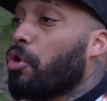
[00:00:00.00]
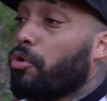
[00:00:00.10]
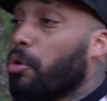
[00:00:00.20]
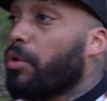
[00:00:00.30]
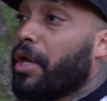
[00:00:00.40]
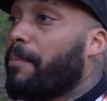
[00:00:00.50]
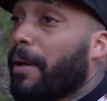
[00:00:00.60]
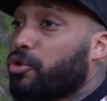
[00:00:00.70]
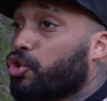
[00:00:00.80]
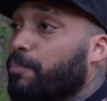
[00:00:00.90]
don't know nothing
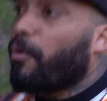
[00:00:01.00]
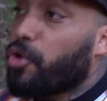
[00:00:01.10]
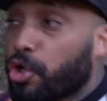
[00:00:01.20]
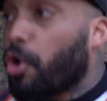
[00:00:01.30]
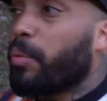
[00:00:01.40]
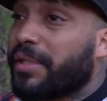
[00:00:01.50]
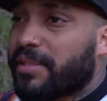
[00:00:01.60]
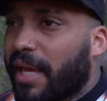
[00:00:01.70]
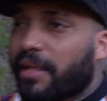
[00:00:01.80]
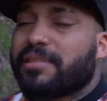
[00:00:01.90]
about the sport, you don't know what it
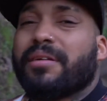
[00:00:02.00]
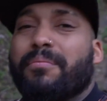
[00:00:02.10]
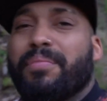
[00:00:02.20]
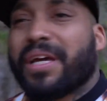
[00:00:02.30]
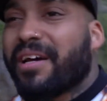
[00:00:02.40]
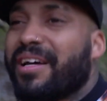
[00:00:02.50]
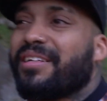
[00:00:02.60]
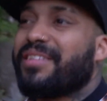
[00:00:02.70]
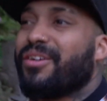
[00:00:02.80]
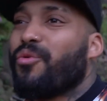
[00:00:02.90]
takes,
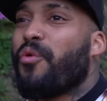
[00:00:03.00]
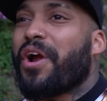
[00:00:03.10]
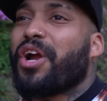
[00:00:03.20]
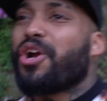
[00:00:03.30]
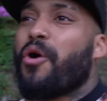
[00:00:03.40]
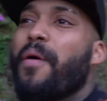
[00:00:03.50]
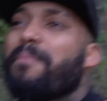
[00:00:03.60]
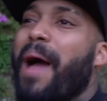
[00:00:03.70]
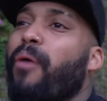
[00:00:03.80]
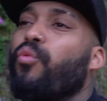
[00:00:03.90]
because we're going
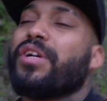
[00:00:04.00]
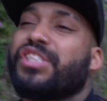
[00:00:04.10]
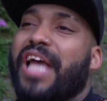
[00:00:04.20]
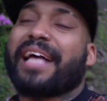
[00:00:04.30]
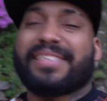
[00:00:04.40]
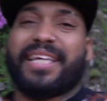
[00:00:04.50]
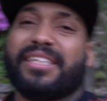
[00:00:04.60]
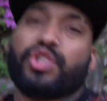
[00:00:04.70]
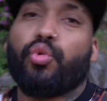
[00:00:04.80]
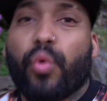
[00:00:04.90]
by what y'all say
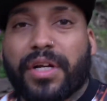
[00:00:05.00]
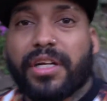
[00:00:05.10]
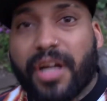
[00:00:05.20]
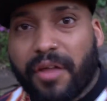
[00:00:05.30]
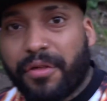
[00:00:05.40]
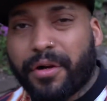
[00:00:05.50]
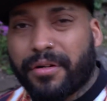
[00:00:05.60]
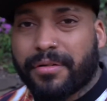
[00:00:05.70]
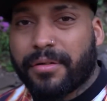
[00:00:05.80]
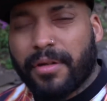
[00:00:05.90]
to one another.
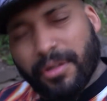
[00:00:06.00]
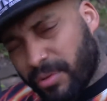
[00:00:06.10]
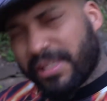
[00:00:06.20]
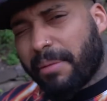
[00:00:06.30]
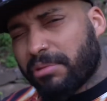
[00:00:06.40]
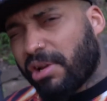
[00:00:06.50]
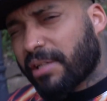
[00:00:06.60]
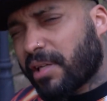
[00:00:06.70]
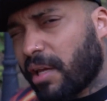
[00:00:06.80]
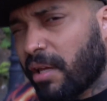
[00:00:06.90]
You understand what I'm trying to
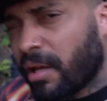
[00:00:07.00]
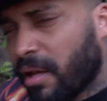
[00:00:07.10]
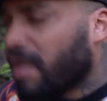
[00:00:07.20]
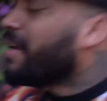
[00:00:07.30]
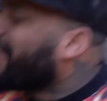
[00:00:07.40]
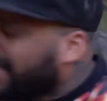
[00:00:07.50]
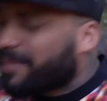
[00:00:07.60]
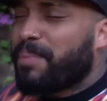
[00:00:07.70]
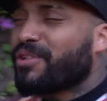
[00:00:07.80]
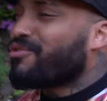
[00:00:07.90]
say? This is
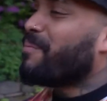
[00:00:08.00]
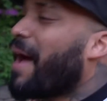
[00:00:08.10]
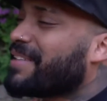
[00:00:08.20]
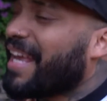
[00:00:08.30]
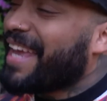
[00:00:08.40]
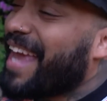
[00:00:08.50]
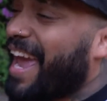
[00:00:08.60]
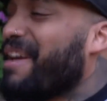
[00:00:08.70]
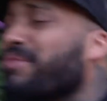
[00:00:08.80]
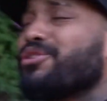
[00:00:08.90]
Punch Drunk Boxing,
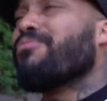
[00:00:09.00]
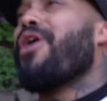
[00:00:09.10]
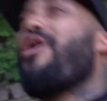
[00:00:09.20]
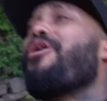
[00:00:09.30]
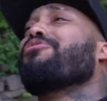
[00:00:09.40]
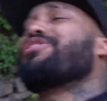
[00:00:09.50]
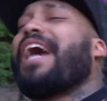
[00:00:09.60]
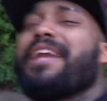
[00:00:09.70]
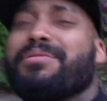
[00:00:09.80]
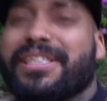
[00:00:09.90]
aka Mr.
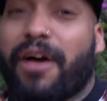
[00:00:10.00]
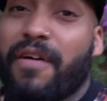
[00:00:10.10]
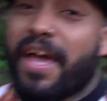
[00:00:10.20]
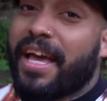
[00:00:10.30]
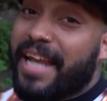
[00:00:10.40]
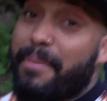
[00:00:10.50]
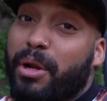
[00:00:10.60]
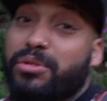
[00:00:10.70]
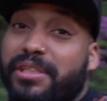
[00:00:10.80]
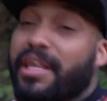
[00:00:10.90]
Bullshot himself. Let me know
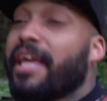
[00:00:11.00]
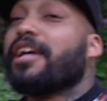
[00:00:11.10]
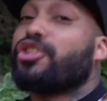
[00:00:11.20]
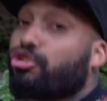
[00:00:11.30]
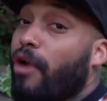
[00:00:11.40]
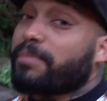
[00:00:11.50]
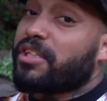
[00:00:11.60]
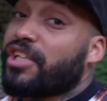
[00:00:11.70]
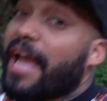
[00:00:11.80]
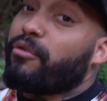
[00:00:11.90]
what you think. Subscribe to the
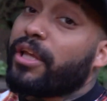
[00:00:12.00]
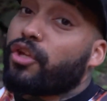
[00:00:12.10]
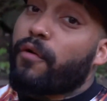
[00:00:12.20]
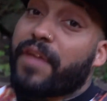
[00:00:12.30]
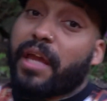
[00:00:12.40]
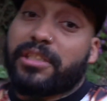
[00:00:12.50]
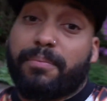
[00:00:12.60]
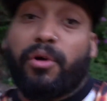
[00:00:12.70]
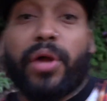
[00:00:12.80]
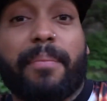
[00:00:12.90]
channel, hit the notification
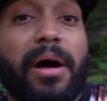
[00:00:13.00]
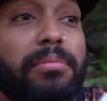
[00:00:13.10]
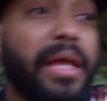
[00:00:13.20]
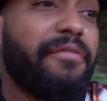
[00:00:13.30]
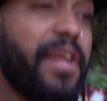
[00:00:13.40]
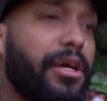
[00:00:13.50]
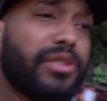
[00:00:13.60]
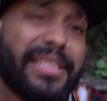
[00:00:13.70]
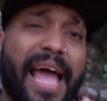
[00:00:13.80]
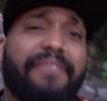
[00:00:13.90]
bell, get my updated videos.
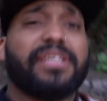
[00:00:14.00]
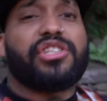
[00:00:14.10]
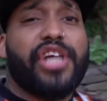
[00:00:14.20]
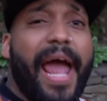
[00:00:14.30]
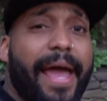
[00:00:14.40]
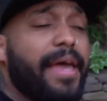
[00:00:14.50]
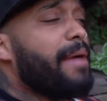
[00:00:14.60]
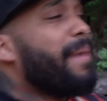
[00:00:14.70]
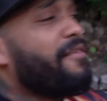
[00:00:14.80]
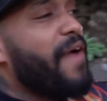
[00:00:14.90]
Let's have this chat.
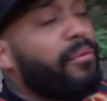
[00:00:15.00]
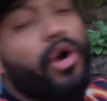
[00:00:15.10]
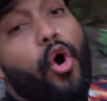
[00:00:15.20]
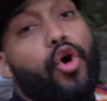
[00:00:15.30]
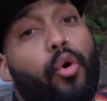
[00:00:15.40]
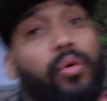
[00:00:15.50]
Matter of fact, we're gonna go